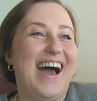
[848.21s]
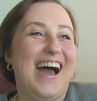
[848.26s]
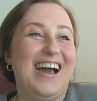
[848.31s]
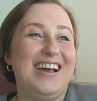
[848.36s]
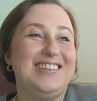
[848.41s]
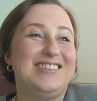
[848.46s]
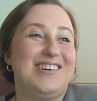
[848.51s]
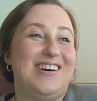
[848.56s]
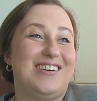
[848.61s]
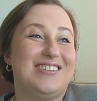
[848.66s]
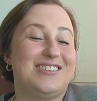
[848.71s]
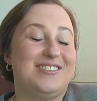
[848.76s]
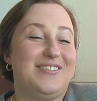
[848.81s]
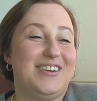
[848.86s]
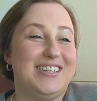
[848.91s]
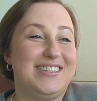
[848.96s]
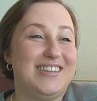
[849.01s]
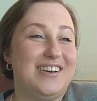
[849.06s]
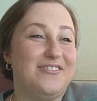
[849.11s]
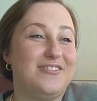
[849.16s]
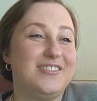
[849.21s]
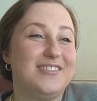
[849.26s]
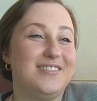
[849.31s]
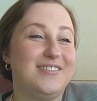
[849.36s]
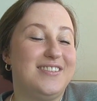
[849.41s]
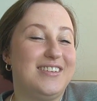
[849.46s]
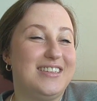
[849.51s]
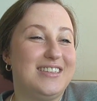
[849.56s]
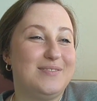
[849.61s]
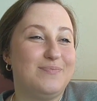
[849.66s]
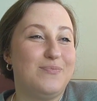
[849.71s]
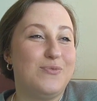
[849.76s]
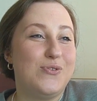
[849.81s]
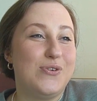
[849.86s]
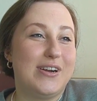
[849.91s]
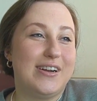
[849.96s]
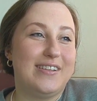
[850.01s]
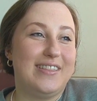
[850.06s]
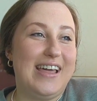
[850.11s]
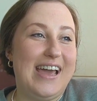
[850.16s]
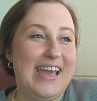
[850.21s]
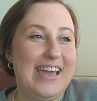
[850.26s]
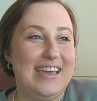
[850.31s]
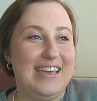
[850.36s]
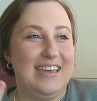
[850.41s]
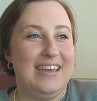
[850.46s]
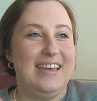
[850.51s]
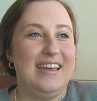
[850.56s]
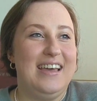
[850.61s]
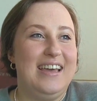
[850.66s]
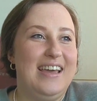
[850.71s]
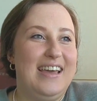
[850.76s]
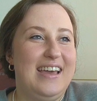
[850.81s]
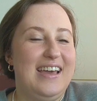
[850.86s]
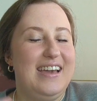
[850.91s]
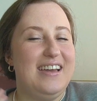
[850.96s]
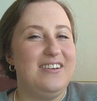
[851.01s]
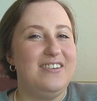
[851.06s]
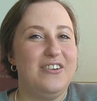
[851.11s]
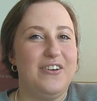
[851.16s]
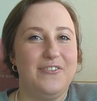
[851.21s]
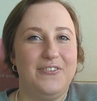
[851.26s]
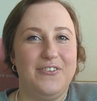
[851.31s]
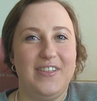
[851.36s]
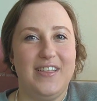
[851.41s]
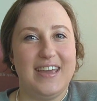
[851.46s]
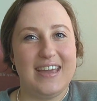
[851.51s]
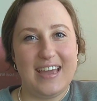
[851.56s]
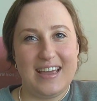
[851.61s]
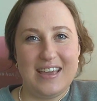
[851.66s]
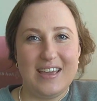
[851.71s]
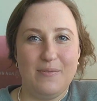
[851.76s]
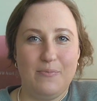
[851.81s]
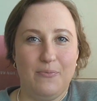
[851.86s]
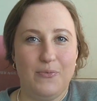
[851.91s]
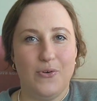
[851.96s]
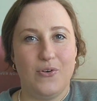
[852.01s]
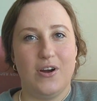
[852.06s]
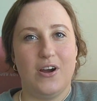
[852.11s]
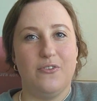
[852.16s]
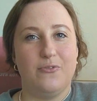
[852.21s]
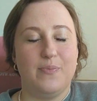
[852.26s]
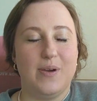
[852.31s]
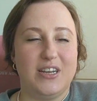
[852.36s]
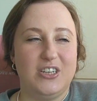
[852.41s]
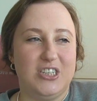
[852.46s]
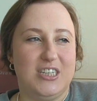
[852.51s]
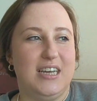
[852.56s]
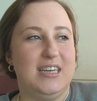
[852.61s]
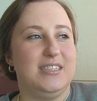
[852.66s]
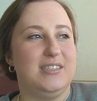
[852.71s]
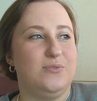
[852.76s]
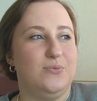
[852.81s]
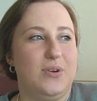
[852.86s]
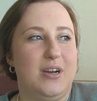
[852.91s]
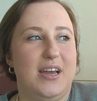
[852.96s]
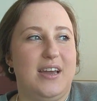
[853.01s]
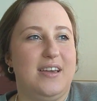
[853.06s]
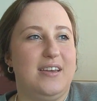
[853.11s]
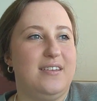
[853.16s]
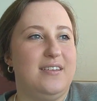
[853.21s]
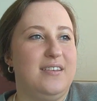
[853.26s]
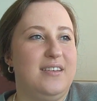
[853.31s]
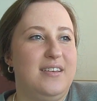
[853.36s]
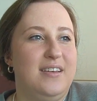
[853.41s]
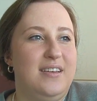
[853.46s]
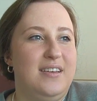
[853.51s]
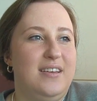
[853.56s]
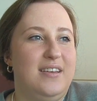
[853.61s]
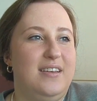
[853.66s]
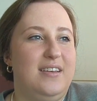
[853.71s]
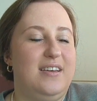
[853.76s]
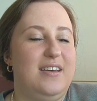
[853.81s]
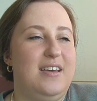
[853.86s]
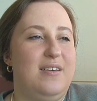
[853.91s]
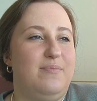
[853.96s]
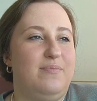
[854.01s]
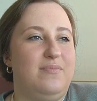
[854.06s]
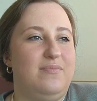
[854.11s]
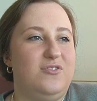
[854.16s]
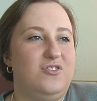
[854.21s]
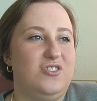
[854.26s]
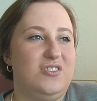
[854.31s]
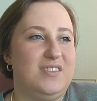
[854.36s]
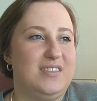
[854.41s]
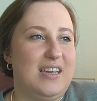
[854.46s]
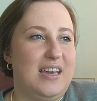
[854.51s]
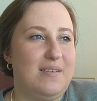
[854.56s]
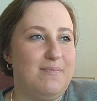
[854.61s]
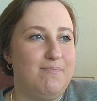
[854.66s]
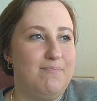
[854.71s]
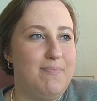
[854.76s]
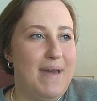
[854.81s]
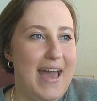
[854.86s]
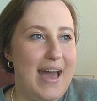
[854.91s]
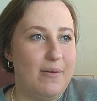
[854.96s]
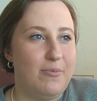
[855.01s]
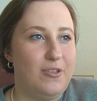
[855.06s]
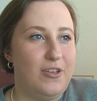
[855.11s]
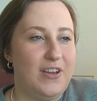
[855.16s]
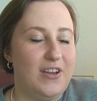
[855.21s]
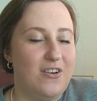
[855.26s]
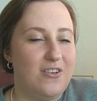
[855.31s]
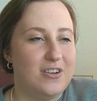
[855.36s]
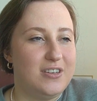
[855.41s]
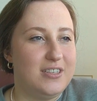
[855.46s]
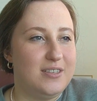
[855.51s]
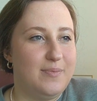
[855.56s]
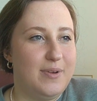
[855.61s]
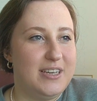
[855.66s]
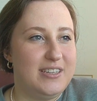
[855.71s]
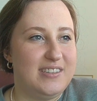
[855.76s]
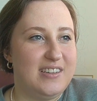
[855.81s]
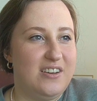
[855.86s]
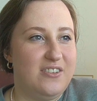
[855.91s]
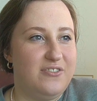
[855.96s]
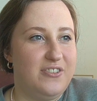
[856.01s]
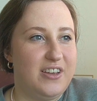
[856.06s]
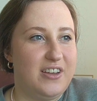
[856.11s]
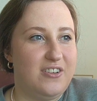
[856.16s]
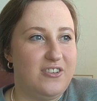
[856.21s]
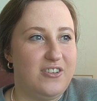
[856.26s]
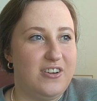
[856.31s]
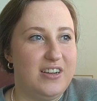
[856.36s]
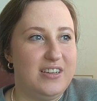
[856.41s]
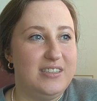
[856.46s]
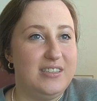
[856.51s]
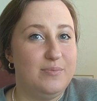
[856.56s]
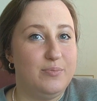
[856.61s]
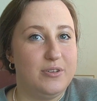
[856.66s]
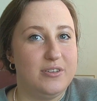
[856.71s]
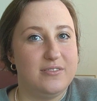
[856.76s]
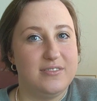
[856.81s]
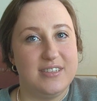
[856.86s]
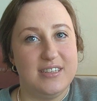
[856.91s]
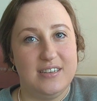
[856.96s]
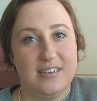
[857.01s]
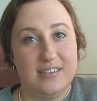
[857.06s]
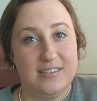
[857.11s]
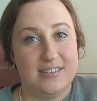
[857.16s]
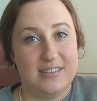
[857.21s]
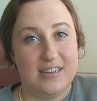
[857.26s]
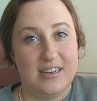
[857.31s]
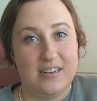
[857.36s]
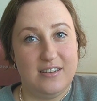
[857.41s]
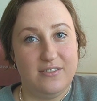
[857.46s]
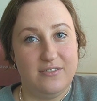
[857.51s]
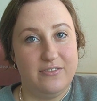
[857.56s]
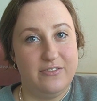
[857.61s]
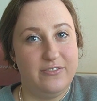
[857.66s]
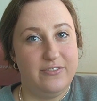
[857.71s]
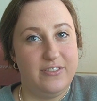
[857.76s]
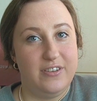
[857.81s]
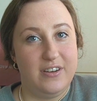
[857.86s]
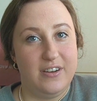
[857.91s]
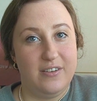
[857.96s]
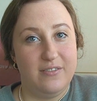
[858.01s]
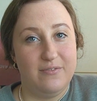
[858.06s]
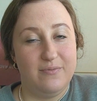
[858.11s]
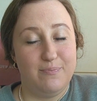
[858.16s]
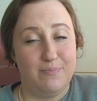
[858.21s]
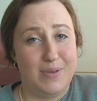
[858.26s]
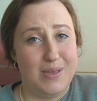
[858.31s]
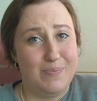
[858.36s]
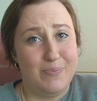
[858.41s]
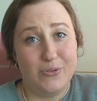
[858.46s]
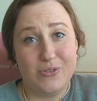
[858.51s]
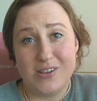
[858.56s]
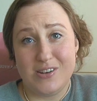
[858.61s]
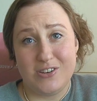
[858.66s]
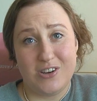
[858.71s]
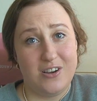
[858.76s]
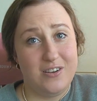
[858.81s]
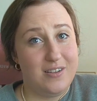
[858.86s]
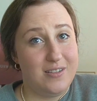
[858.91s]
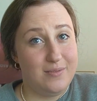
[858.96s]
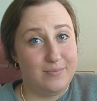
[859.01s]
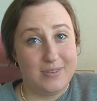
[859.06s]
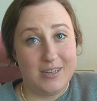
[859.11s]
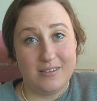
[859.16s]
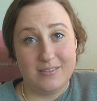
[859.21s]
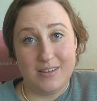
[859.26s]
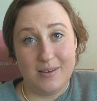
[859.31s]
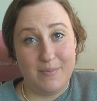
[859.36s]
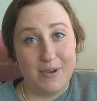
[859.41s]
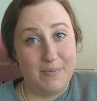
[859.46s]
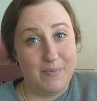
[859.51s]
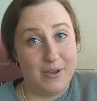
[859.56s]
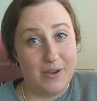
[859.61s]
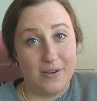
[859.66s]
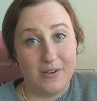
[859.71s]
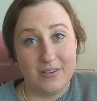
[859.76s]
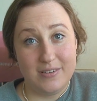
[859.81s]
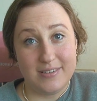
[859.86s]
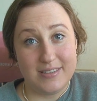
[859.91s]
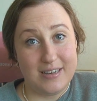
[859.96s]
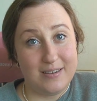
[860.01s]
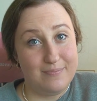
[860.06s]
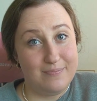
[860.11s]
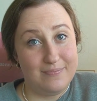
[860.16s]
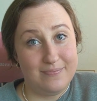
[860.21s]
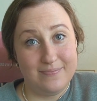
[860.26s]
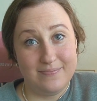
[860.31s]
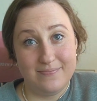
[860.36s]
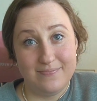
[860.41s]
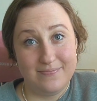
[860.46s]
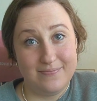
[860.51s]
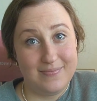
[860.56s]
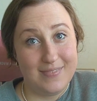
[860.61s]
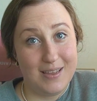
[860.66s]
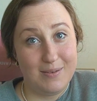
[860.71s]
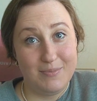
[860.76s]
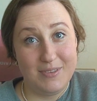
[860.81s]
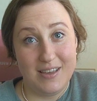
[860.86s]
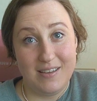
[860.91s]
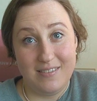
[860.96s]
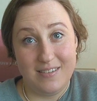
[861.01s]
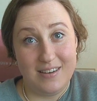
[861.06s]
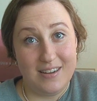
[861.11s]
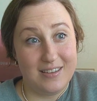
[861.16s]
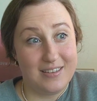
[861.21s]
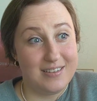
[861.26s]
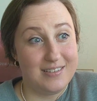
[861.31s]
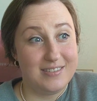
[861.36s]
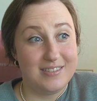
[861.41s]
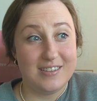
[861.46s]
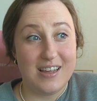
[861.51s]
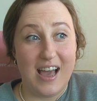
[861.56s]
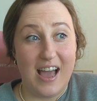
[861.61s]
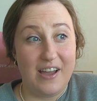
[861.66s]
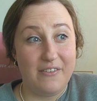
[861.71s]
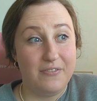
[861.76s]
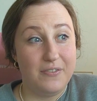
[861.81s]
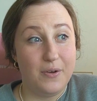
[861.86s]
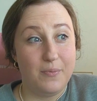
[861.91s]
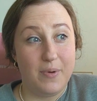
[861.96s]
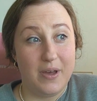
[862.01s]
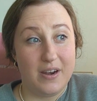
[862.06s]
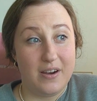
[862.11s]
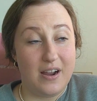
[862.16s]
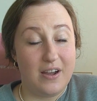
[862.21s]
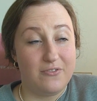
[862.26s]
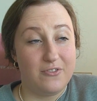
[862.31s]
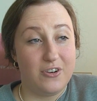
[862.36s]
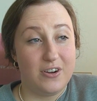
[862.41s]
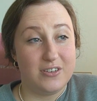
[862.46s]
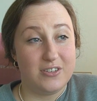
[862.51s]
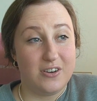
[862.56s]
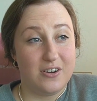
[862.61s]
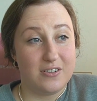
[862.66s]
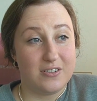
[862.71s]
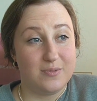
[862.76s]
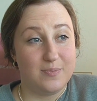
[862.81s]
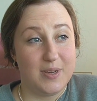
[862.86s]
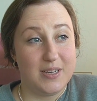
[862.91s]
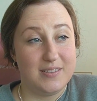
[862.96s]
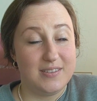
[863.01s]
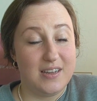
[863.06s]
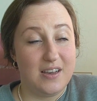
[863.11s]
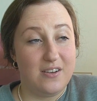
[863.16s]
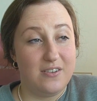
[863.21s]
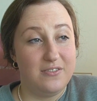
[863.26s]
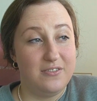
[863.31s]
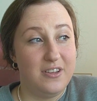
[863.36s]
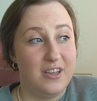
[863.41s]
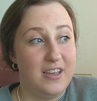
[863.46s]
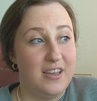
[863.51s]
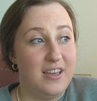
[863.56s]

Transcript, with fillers: I talk to myself. It's, it's more like, I don't know, I feel like I get more off my chest when I am just like babbling on to myself like a crazy person instead of, you know, people that talk to themselves, they might be onto something. I'm telling you, because I feel better after I talk to myself.